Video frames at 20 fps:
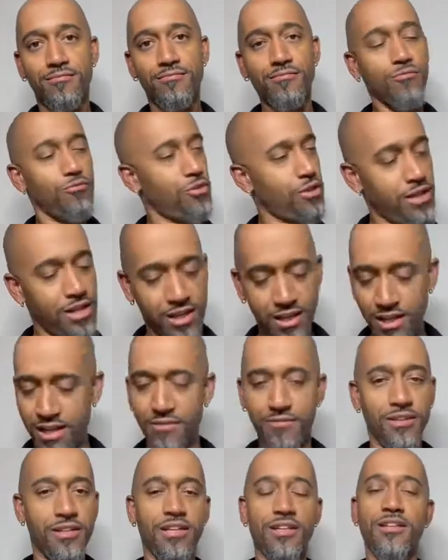We live
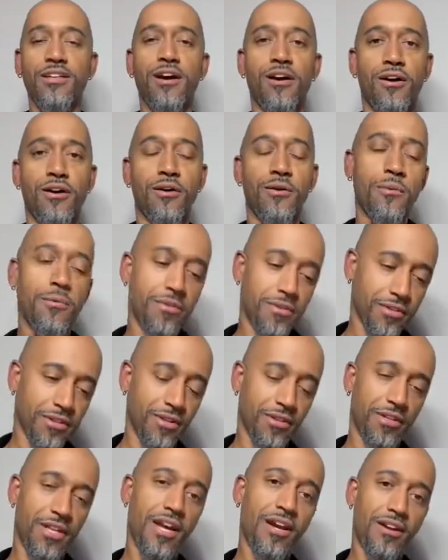in it, y'all. So
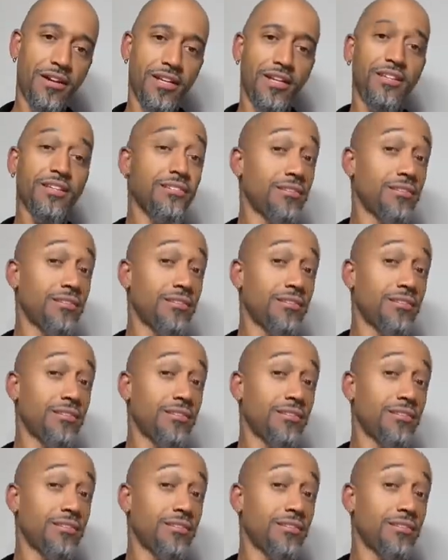there it is.